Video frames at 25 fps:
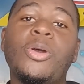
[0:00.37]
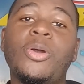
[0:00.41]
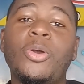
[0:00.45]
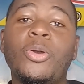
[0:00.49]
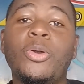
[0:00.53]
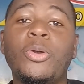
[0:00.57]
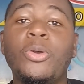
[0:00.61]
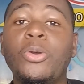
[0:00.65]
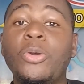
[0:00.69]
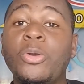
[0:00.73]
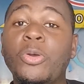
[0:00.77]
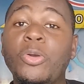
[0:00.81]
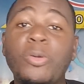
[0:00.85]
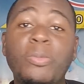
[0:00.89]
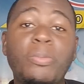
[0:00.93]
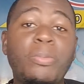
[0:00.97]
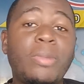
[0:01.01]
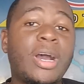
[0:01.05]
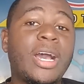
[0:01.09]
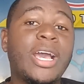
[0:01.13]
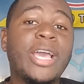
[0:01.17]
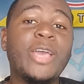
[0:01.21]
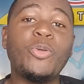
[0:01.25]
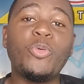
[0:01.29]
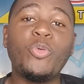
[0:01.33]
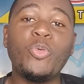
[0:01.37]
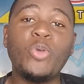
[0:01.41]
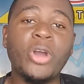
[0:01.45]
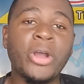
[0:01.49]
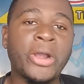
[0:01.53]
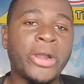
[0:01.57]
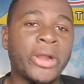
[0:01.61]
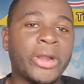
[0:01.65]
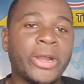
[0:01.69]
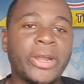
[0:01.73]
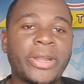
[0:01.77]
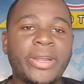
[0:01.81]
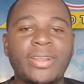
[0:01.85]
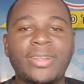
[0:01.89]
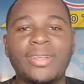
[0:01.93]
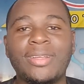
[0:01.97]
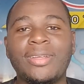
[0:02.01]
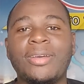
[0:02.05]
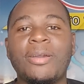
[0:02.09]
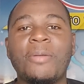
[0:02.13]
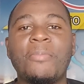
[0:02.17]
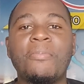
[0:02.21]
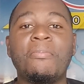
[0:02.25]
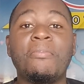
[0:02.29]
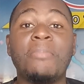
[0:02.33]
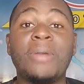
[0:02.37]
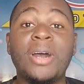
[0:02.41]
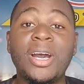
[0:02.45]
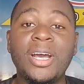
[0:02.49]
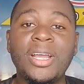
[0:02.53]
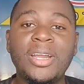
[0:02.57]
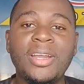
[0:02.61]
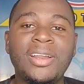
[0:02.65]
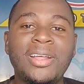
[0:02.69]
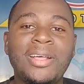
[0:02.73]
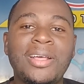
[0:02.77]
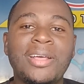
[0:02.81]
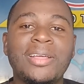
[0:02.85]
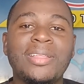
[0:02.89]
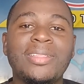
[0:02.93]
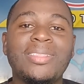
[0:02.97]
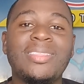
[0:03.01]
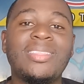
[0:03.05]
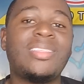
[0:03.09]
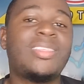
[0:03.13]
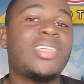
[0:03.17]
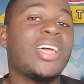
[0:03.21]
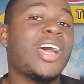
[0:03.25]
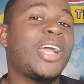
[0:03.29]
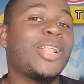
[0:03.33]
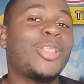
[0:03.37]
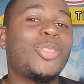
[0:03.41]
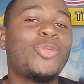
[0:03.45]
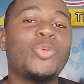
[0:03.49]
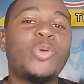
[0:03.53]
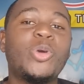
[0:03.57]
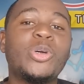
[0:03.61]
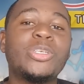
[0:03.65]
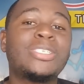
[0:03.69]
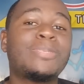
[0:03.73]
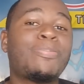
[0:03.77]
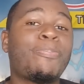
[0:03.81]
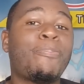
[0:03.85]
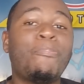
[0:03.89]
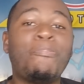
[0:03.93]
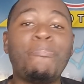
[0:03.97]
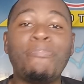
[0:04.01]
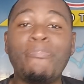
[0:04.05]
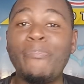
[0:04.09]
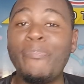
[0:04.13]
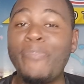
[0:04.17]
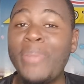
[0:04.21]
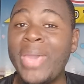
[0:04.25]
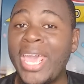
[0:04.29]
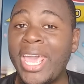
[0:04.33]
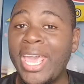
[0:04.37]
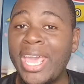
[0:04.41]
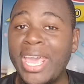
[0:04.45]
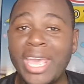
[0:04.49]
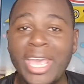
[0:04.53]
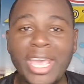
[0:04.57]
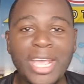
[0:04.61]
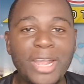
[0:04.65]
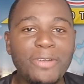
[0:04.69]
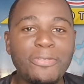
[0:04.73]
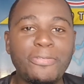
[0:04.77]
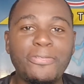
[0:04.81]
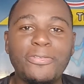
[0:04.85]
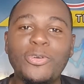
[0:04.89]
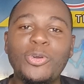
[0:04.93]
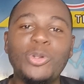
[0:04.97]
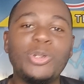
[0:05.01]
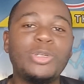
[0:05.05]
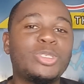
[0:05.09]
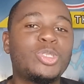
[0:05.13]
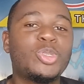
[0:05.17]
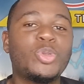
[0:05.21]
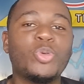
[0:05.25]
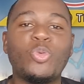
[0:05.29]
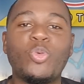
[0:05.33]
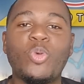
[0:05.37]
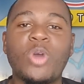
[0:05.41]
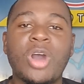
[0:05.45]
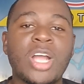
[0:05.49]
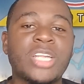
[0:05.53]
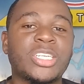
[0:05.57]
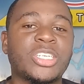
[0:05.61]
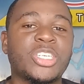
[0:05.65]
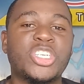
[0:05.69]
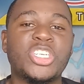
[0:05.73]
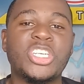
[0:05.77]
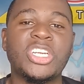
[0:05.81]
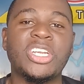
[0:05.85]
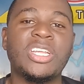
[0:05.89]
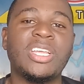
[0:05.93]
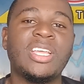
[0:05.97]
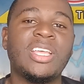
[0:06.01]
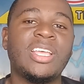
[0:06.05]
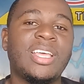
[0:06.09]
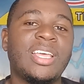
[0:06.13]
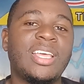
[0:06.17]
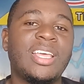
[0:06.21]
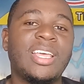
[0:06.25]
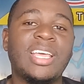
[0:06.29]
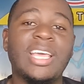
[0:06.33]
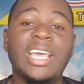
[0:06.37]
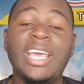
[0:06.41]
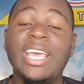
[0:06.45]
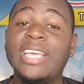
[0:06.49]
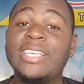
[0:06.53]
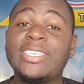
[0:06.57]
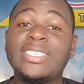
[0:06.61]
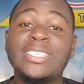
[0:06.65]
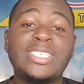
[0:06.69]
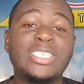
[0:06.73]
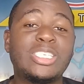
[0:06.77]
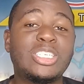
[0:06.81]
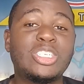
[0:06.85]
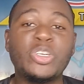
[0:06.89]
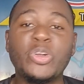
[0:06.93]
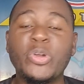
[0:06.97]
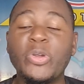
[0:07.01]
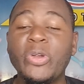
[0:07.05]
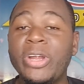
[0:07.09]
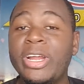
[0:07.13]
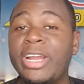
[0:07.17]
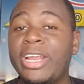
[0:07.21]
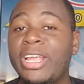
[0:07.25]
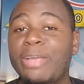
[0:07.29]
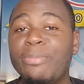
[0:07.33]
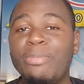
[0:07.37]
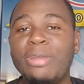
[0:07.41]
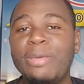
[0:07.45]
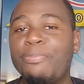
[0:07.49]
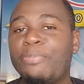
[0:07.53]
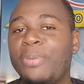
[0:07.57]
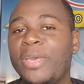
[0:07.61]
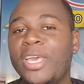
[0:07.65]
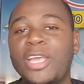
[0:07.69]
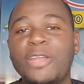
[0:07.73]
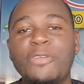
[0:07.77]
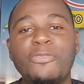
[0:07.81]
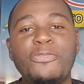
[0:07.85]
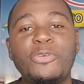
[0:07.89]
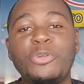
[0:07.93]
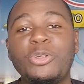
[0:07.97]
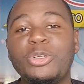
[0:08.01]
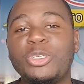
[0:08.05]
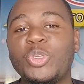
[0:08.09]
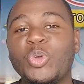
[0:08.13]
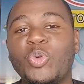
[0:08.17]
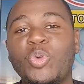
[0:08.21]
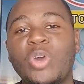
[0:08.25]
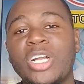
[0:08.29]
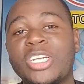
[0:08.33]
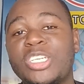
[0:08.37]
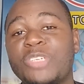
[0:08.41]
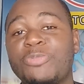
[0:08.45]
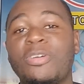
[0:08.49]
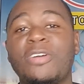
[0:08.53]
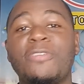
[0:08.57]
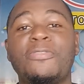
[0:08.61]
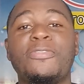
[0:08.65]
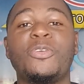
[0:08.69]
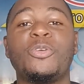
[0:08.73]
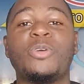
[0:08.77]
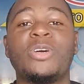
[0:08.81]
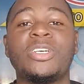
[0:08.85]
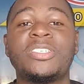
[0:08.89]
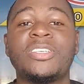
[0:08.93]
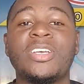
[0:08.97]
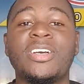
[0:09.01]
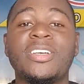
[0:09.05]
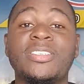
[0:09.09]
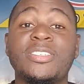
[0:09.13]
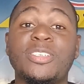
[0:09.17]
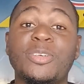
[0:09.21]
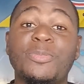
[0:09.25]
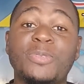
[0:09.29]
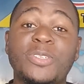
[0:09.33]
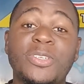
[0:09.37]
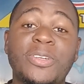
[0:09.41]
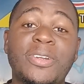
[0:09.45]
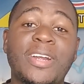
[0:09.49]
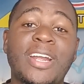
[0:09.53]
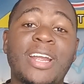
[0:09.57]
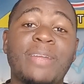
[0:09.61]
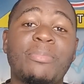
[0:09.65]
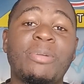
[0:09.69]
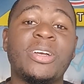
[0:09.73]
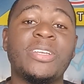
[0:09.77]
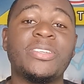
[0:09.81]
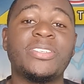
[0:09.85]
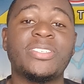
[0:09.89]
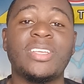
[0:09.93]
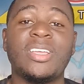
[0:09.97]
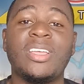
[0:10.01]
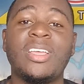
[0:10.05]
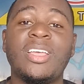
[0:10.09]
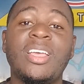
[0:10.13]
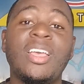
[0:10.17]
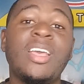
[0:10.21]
Oh my word, man, that was painful to watch. Extremely painful to watch, my viewers and subscribers.